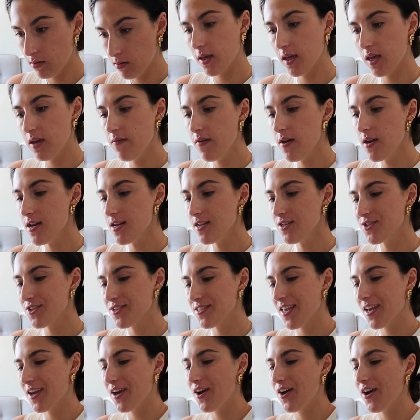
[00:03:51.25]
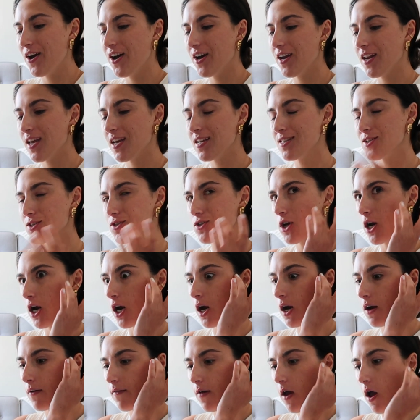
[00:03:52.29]
Even in just like a hoodie, it's a
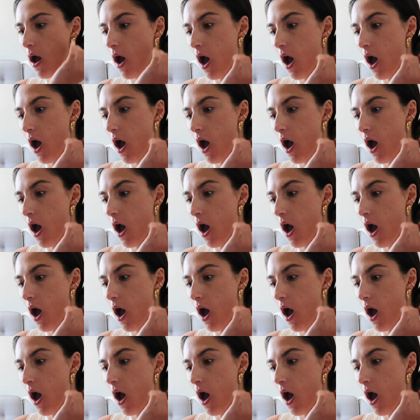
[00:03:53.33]
serve.